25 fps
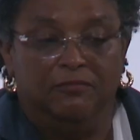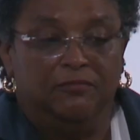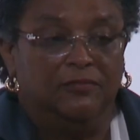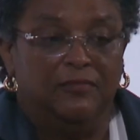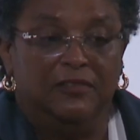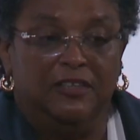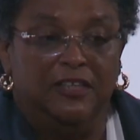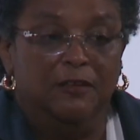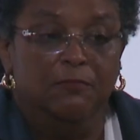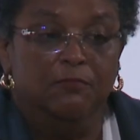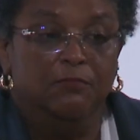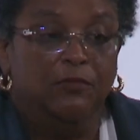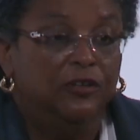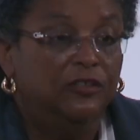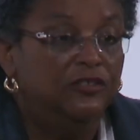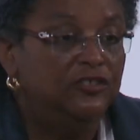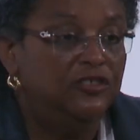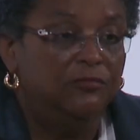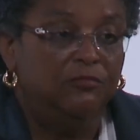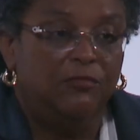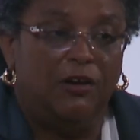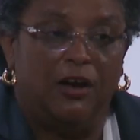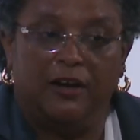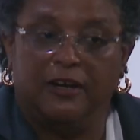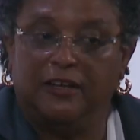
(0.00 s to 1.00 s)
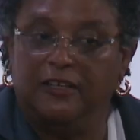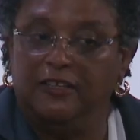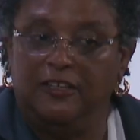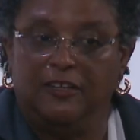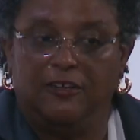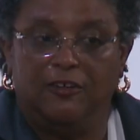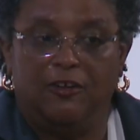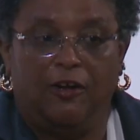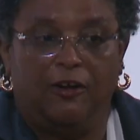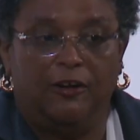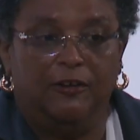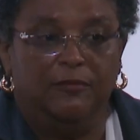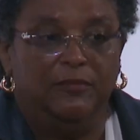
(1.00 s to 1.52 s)
the emerging market
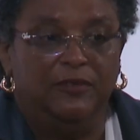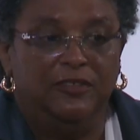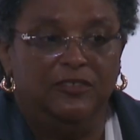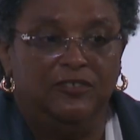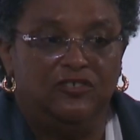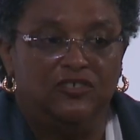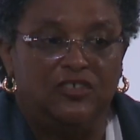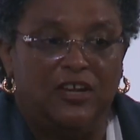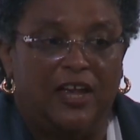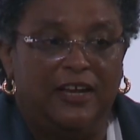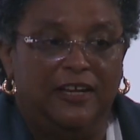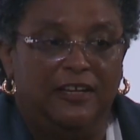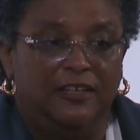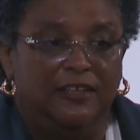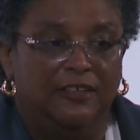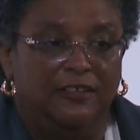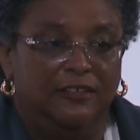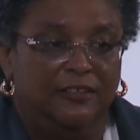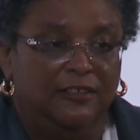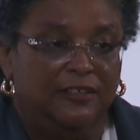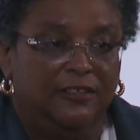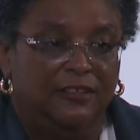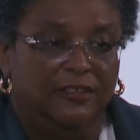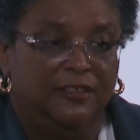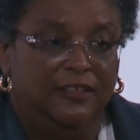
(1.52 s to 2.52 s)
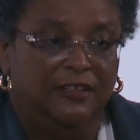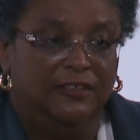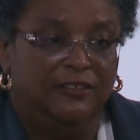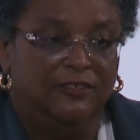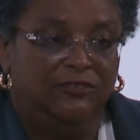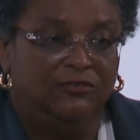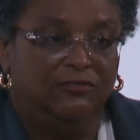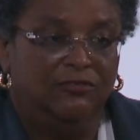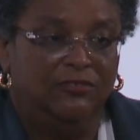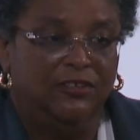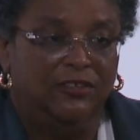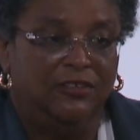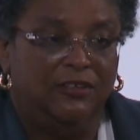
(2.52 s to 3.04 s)
economies, China,
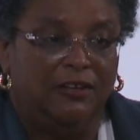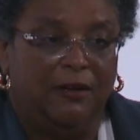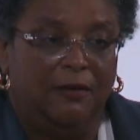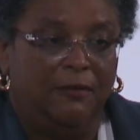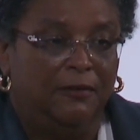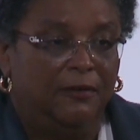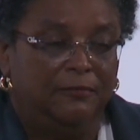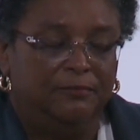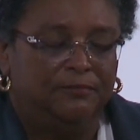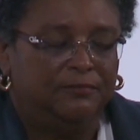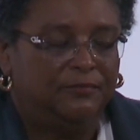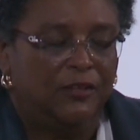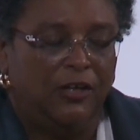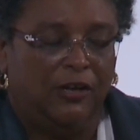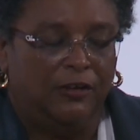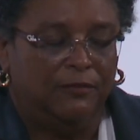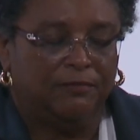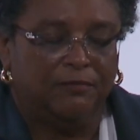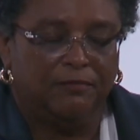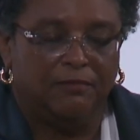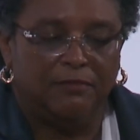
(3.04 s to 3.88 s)
Israel,